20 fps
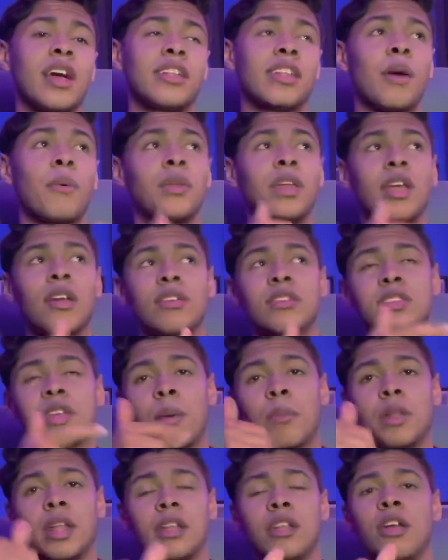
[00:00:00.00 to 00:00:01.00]
that when you hear he's
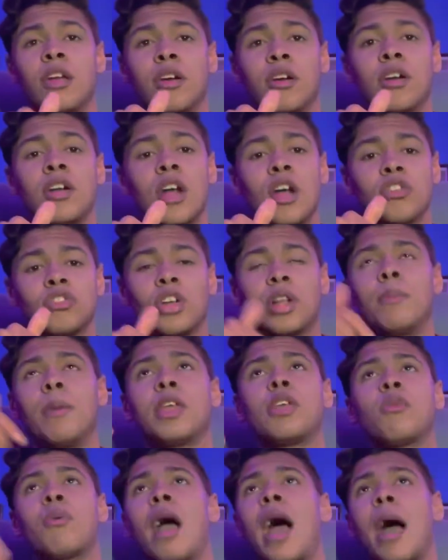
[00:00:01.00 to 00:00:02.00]
coming in here trying to
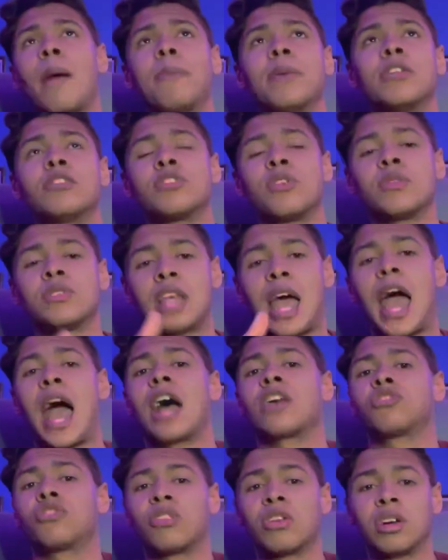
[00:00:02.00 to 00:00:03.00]
make you happy, and so is
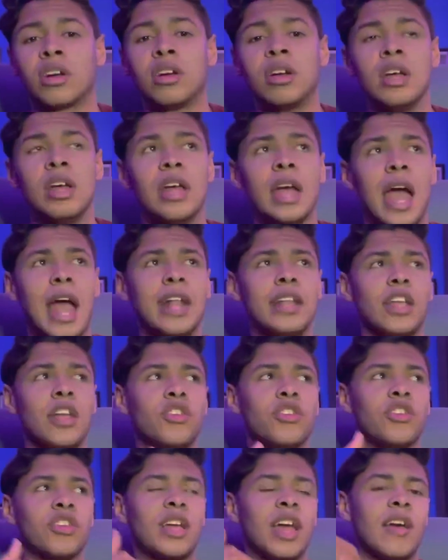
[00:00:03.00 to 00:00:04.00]
Asher, and yet
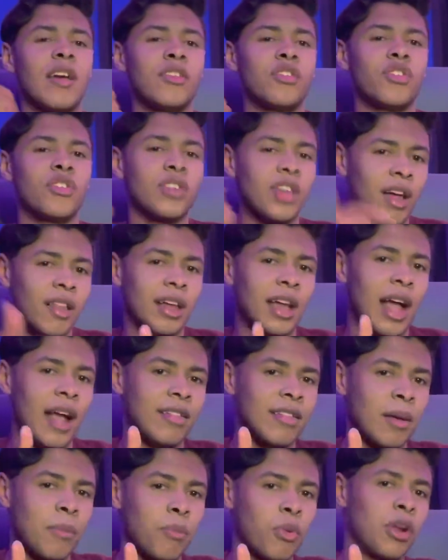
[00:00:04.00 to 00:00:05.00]
you're getting, you're yelling
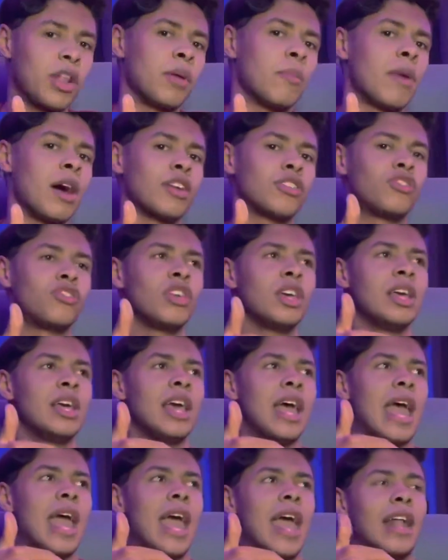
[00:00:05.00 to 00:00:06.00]
at them pretty much.
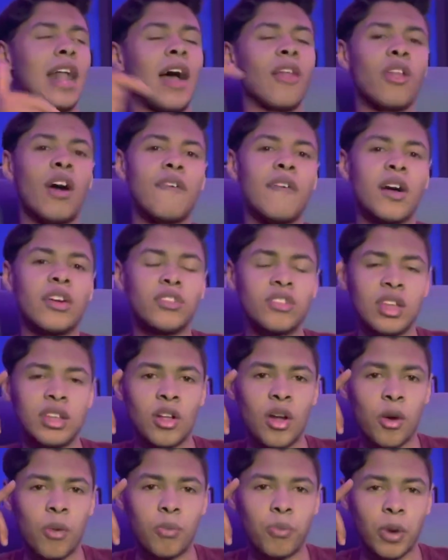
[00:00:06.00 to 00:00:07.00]
And I love how, you
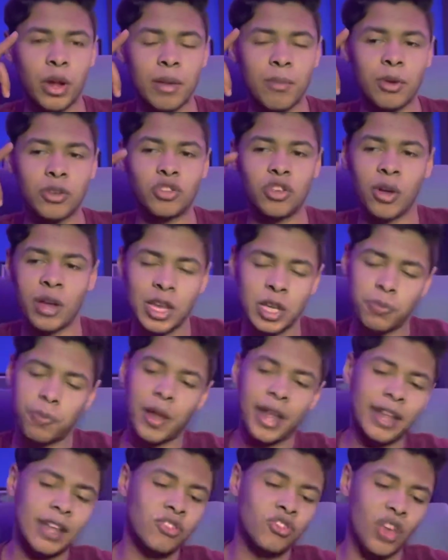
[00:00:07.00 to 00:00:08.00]
know, pretty much, you know, he's
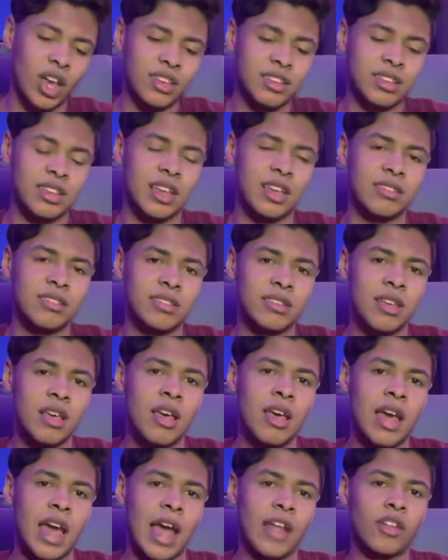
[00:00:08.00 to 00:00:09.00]
playing injustice.
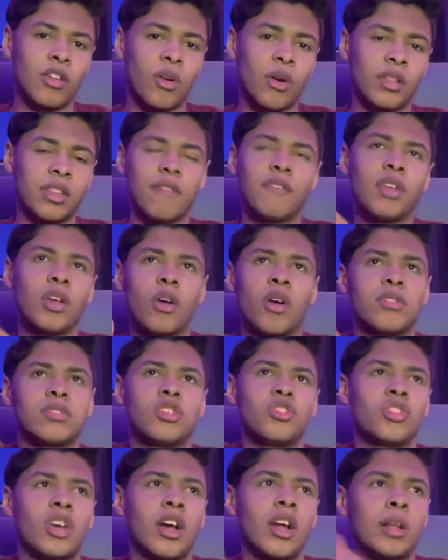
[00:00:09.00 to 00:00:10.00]
And, you know, Olivia goes
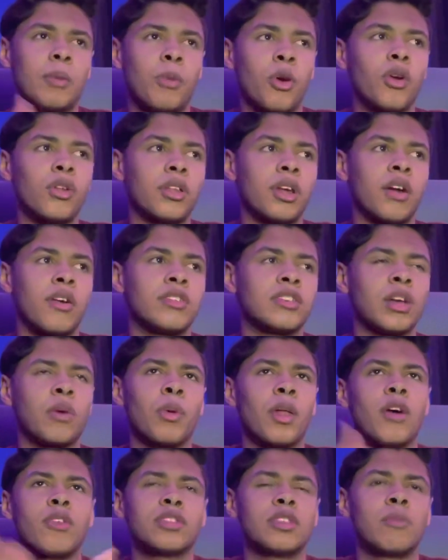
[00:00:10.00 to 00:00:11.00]
to check on him earlier. He's like,
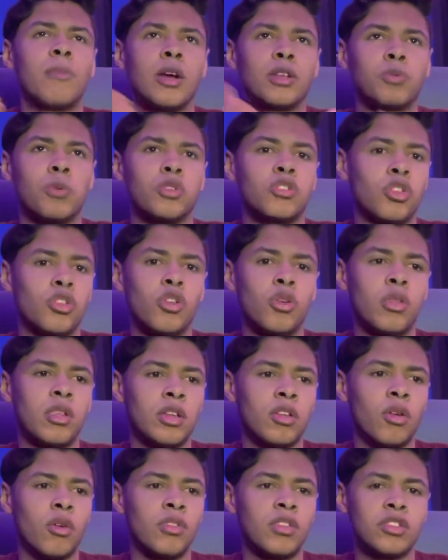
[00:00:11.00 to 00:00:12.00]
what else am I supposed to do?
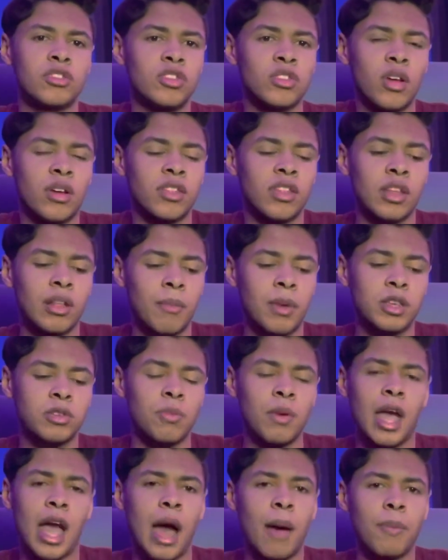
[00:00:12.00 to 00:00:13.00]
Then, you know, this is the only thing that makes
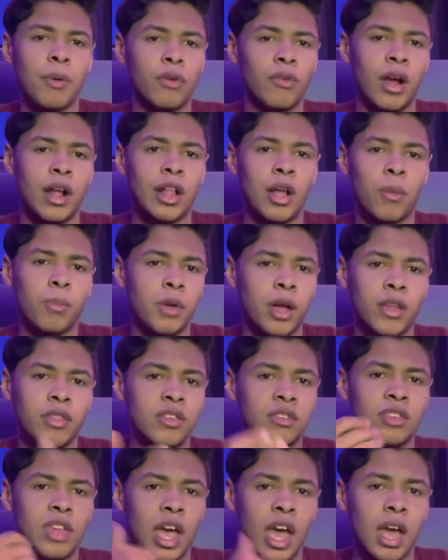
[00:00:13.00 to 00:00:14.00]
me happy right now, playing
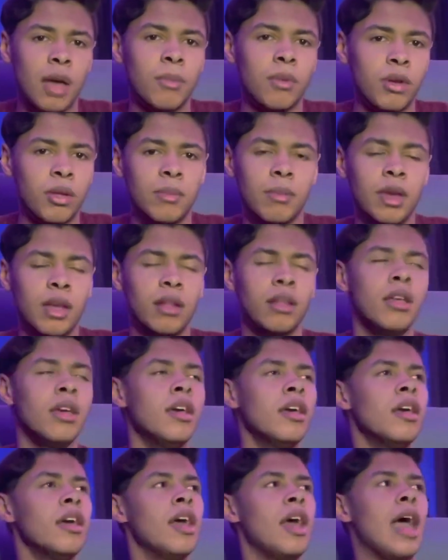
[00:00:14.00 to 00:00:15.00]
this game, you know what I mean?
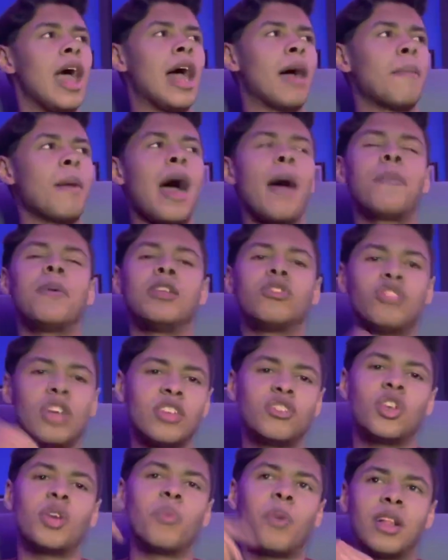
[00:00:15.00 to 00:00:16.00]
And I'm happy J
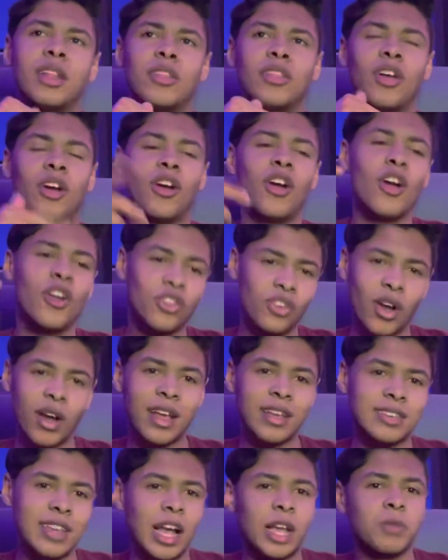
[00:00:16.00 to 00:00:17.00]
J went in there, took
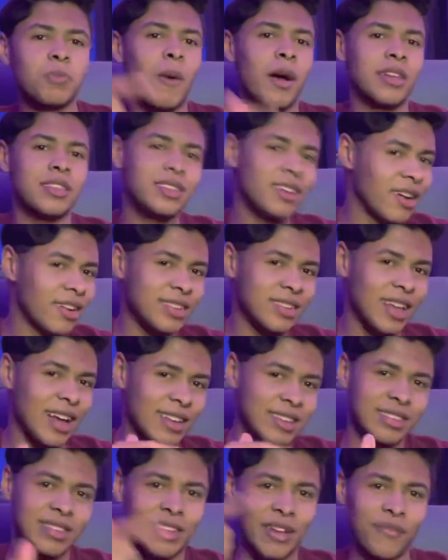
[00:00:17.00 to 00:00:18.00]
his Xbox Series
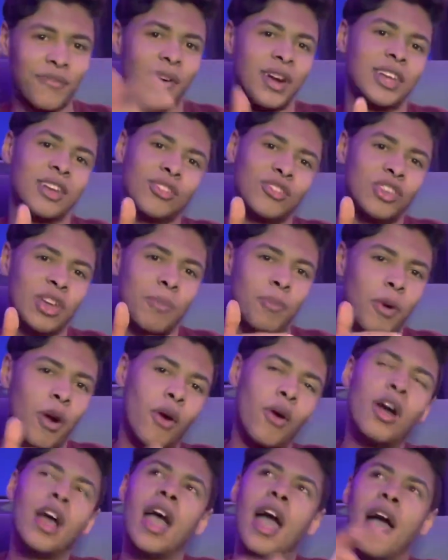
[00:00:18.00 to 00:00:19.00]
X and said, fuck your shit,
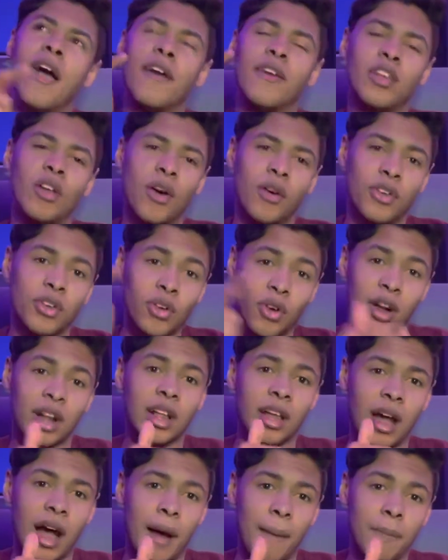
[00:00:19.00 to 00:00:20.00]
bro. You know, you're
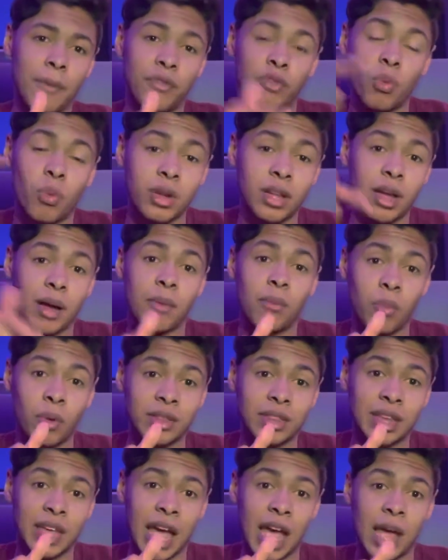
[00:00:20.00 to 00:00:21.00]
gonna, um, if you wanna,
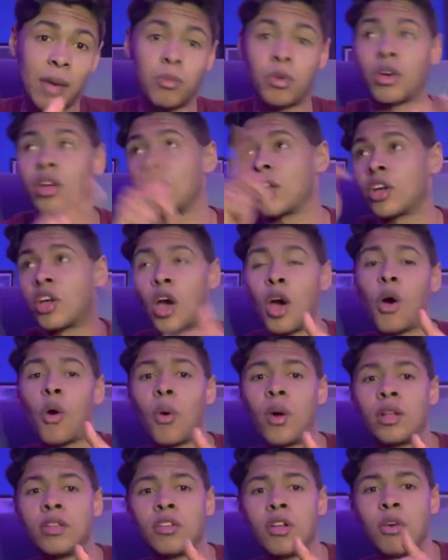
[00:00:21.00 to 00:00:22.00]
want the game, you're gonna
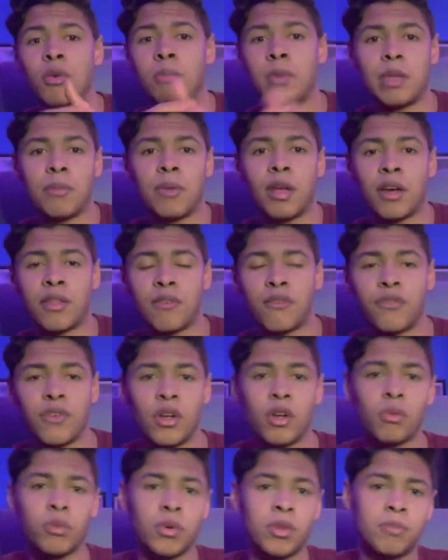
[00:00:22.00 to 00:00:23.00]
go and, you know, meet me on the
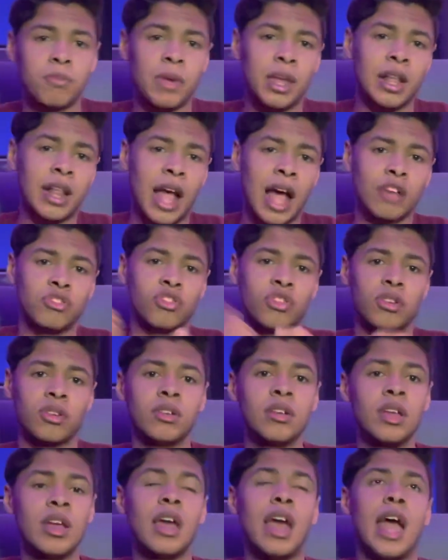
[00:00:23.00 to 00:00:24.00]
field with me and
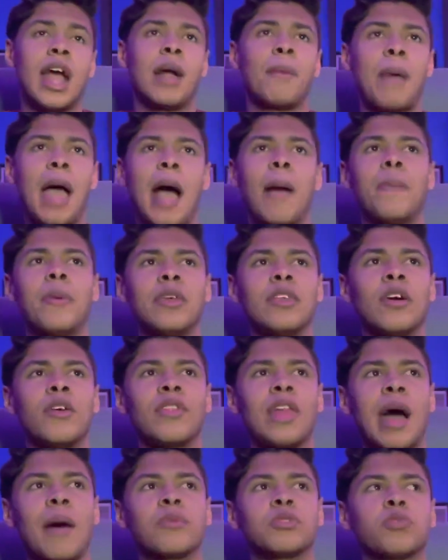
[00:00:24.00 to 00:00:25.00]
Asher. And I'm happy, you know,
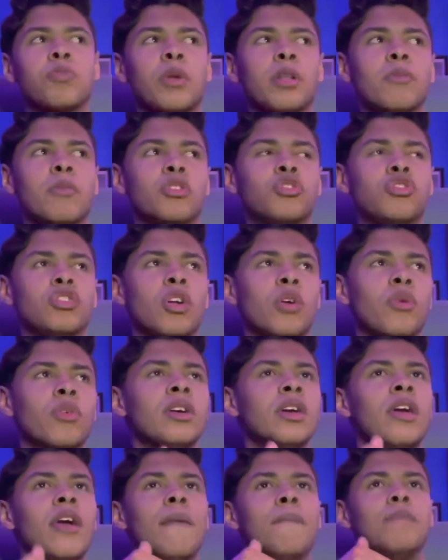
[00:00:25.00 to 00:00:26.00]
that was pretty much, you
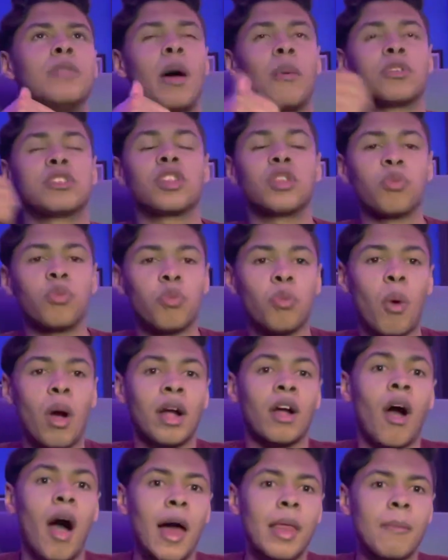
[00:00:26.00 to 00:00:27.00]
know, that wasn't
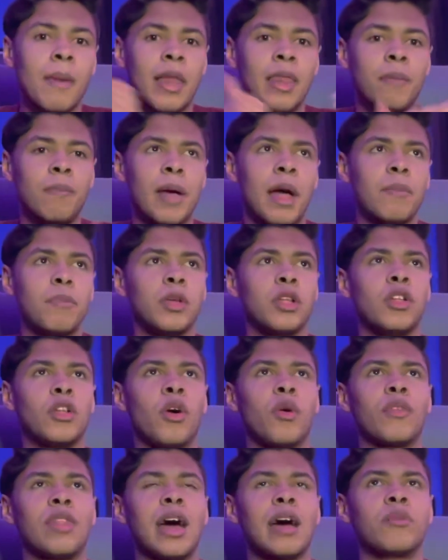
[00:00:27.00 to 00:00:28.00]
what got him out of bed, but, you
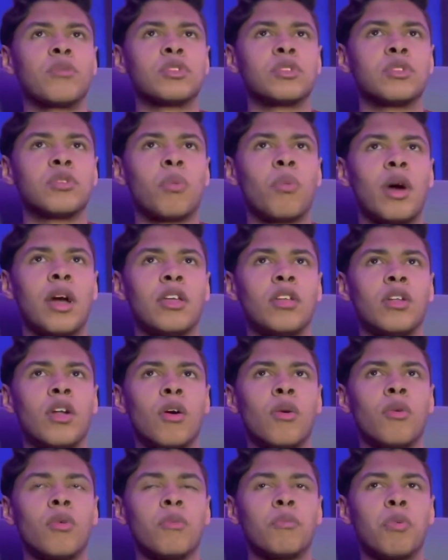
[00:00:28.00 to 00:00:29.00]
know, that was the what, you
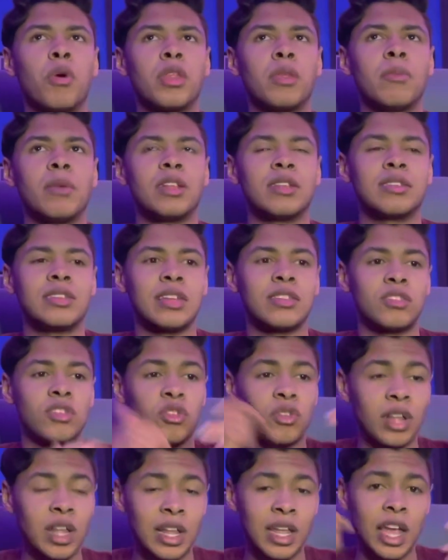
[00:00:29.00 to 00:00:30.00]
know, put him in the sense that
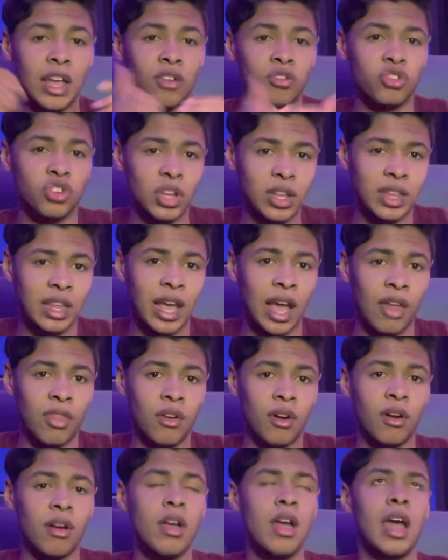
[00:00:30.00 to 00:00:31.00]
you need to get your shit
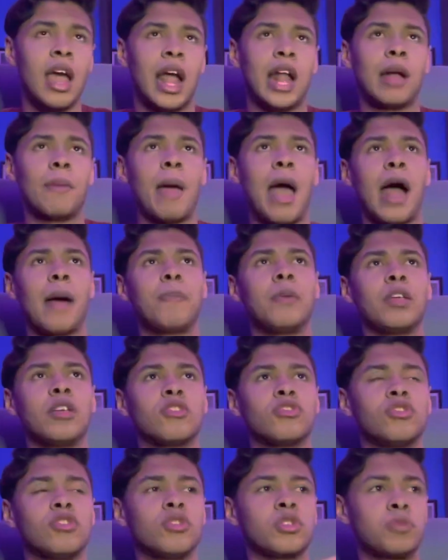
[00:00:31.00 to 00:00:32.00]
together. And I'm happy
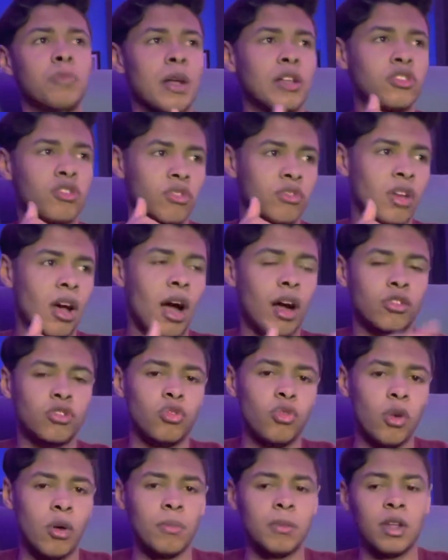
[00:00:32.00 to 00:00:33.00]
because, you know, Spencer talked
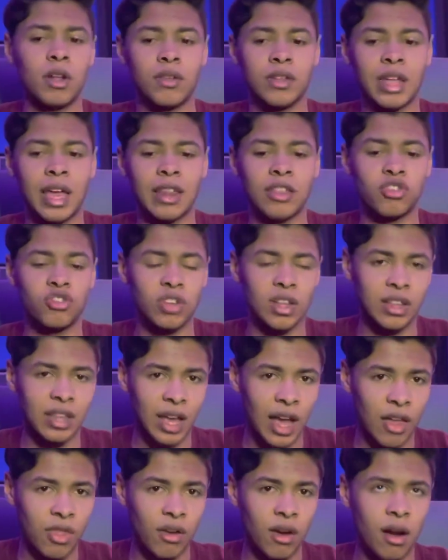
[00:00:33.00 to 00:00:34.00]
to him, you know, to get his shit
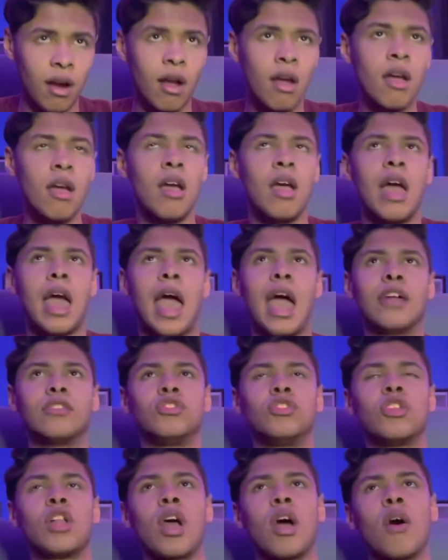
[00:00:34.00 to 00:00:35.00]
together. And,
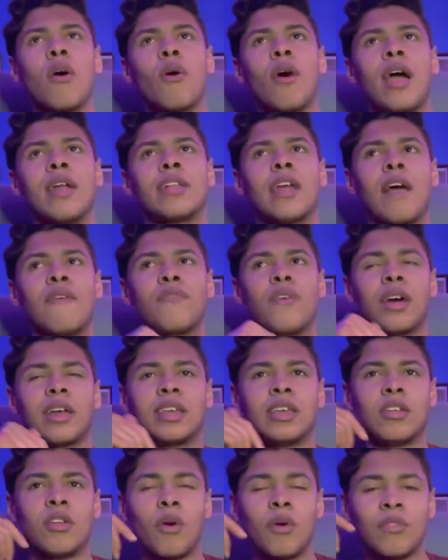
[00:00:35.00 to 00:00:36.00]
you know, and I feel
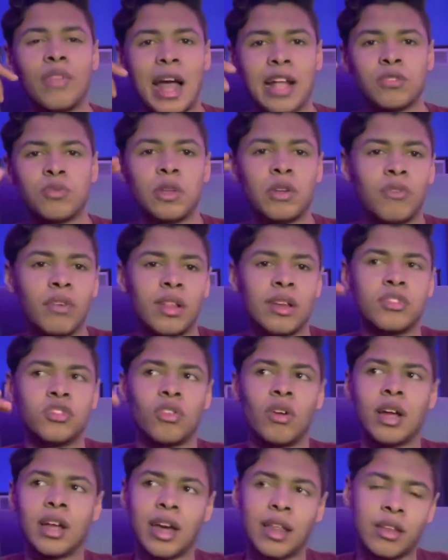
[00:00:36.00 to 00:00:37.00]
like, you know, that's when you realize,
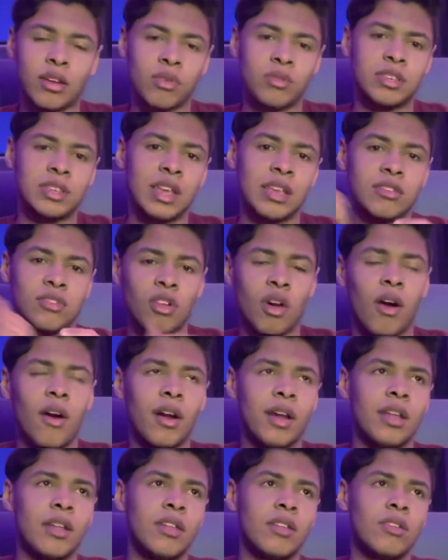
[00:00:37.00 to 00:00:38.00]
you know, I gotta go say
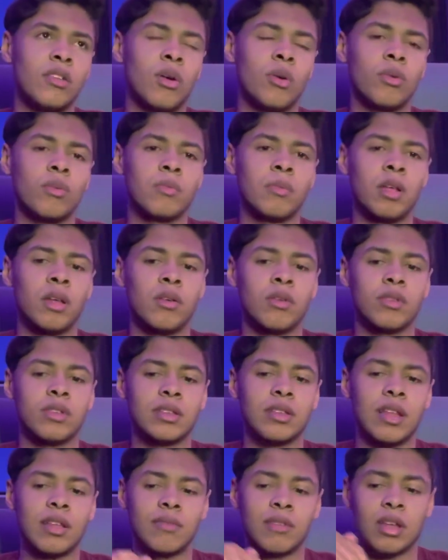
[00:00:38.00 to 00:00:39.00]
sorry, you know, you know,
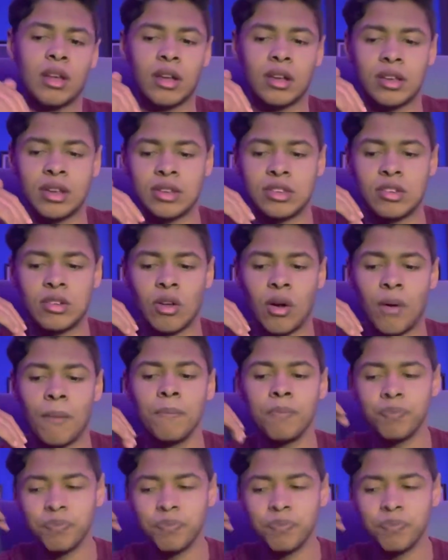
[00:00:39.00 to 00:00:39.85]
because, you know,